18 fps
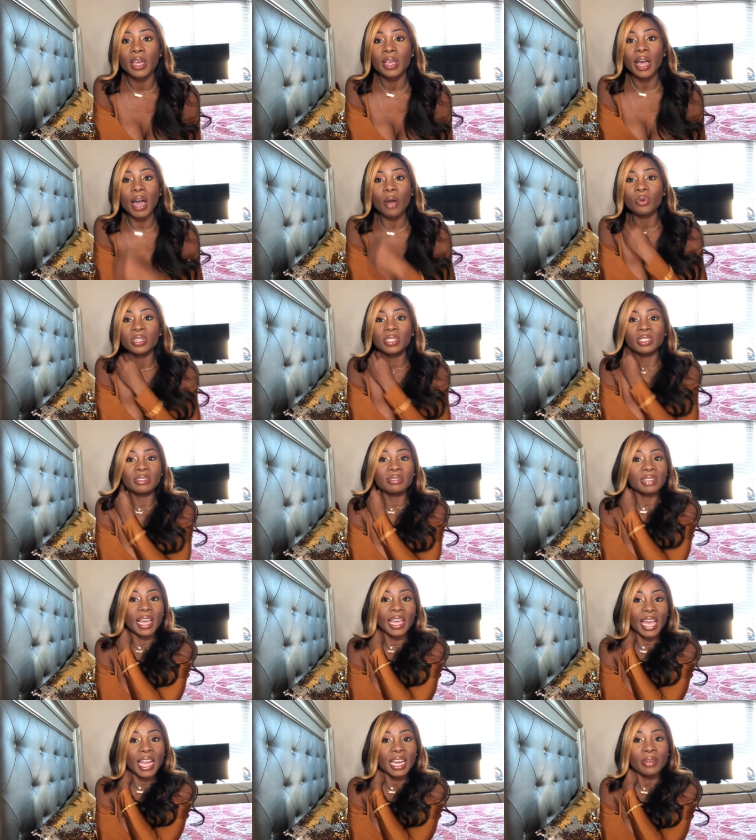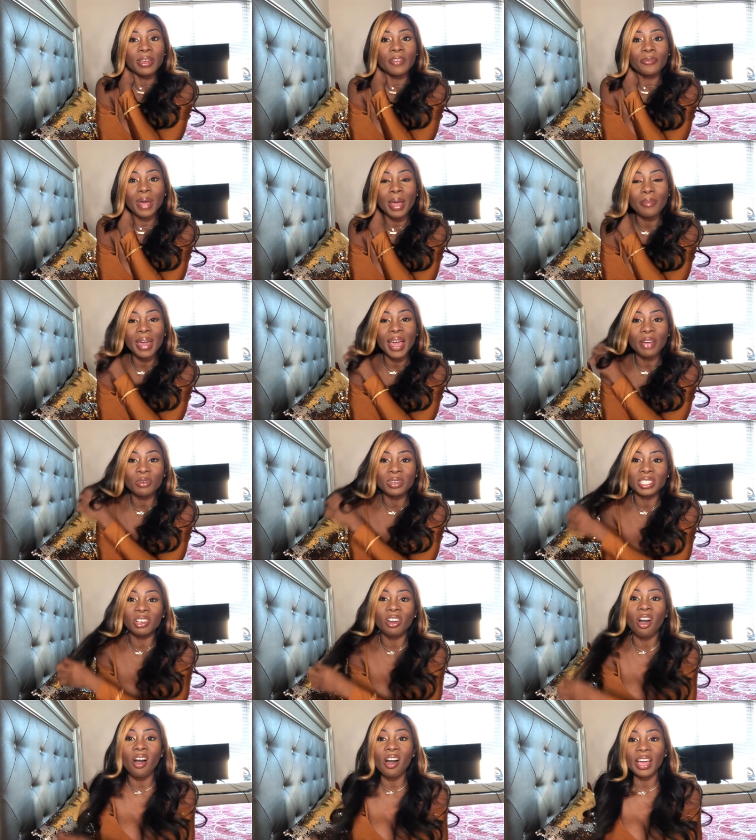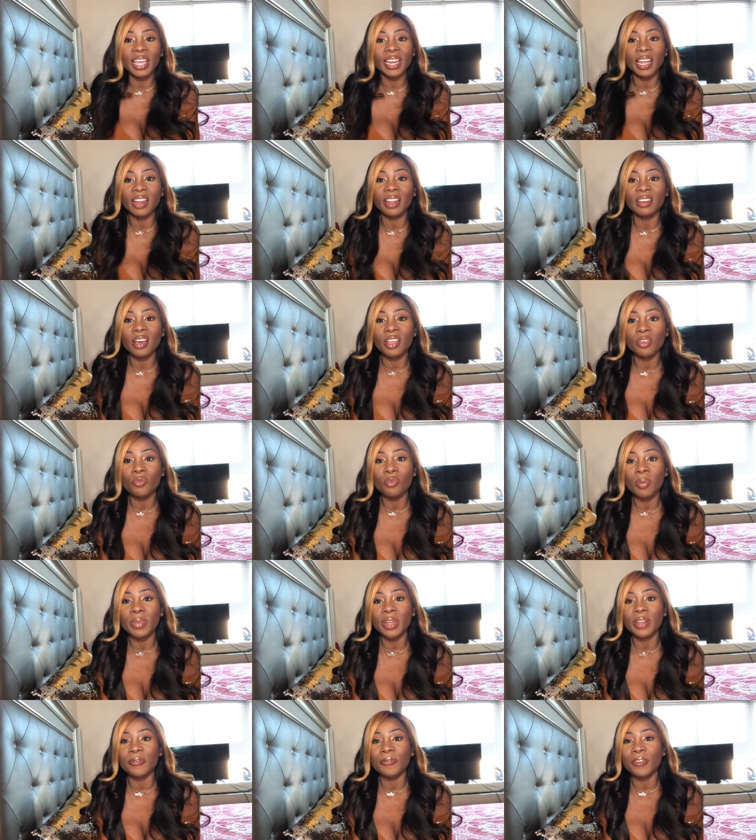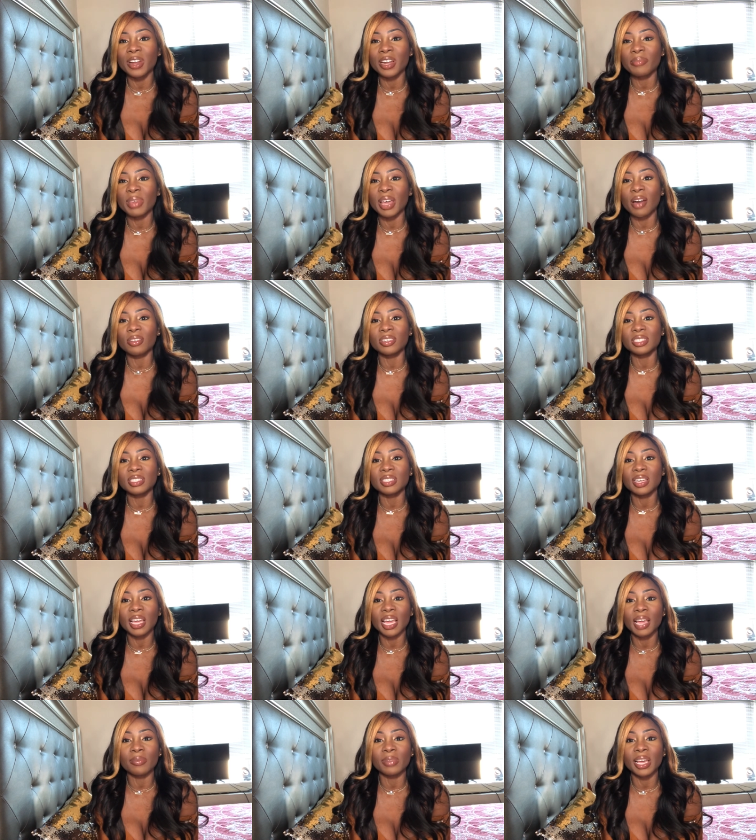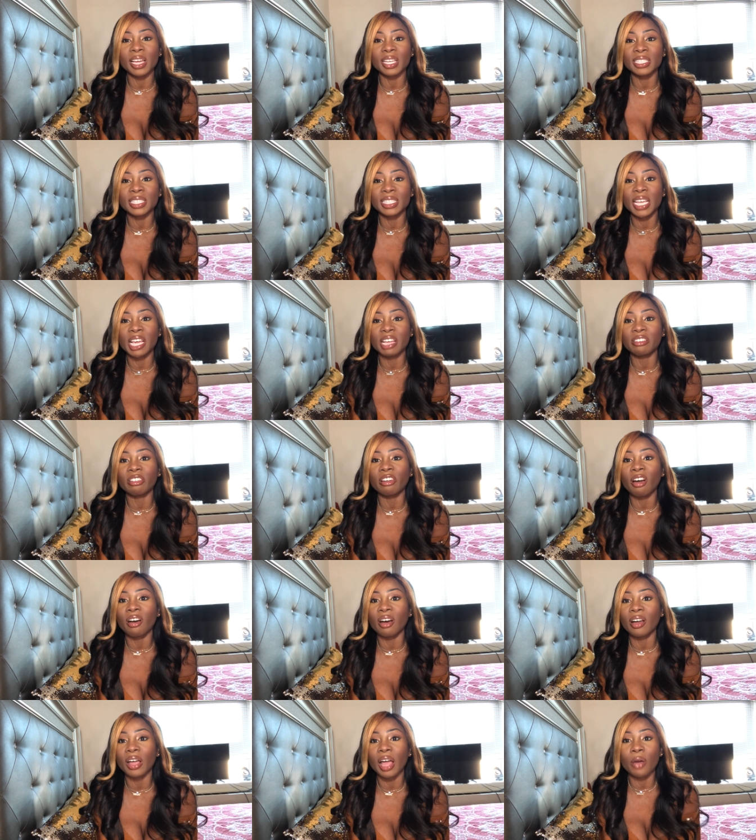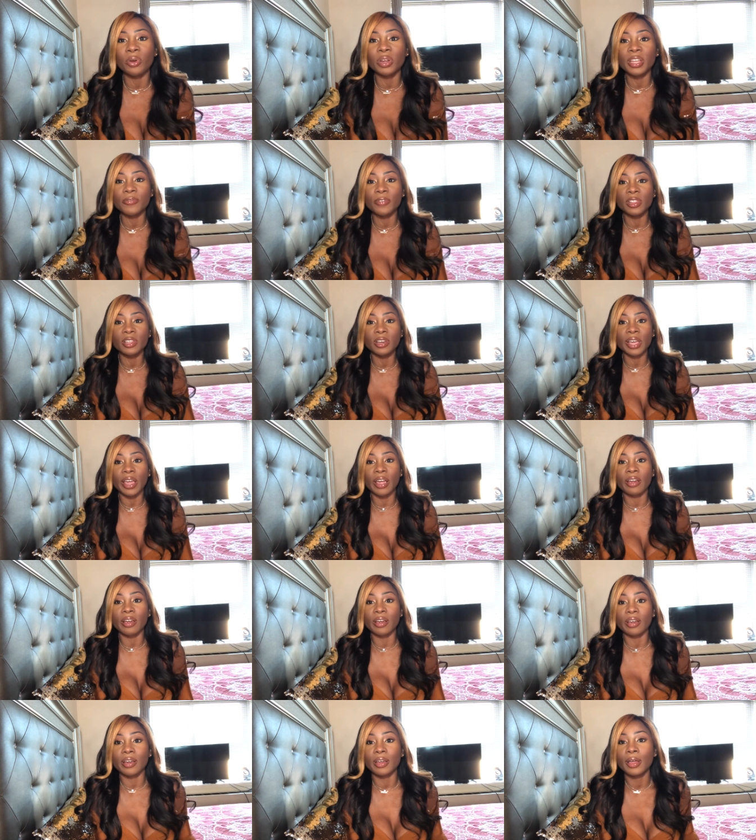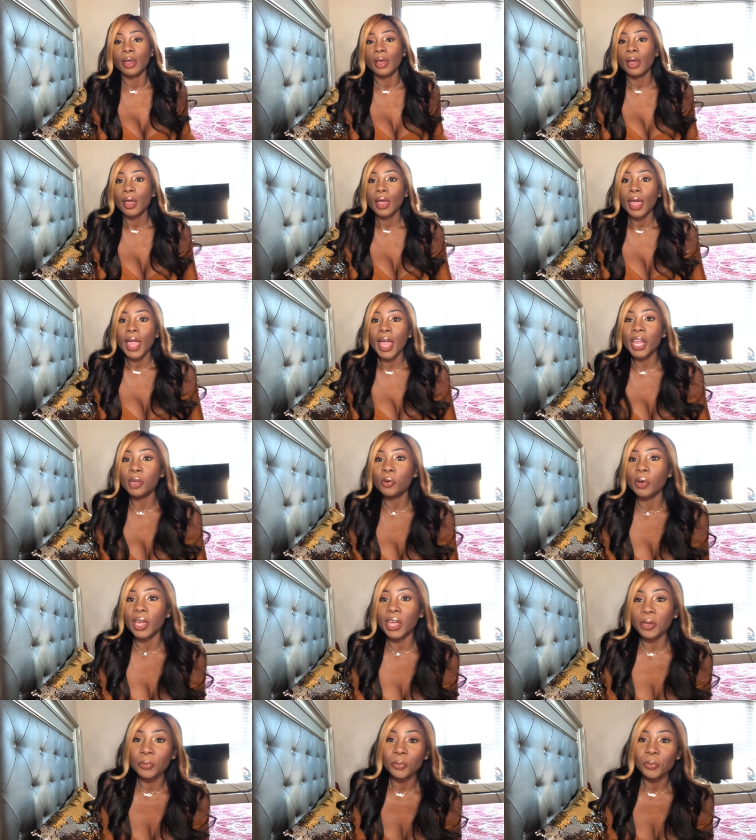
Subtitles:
I wouldn't if my man was gawking at another woman in front of me, I would just look at him like a stink dog. I wouldn't even look at her. Anyway.